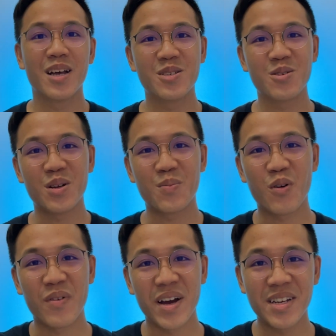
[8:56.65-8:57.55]
So the
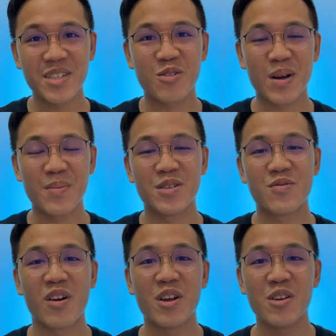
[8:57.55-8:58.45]
provider strap is
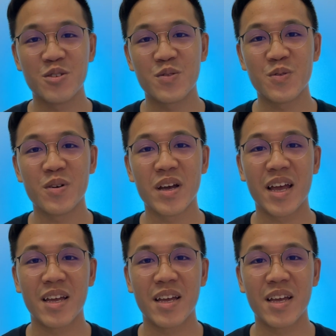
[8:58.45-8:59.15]
very useful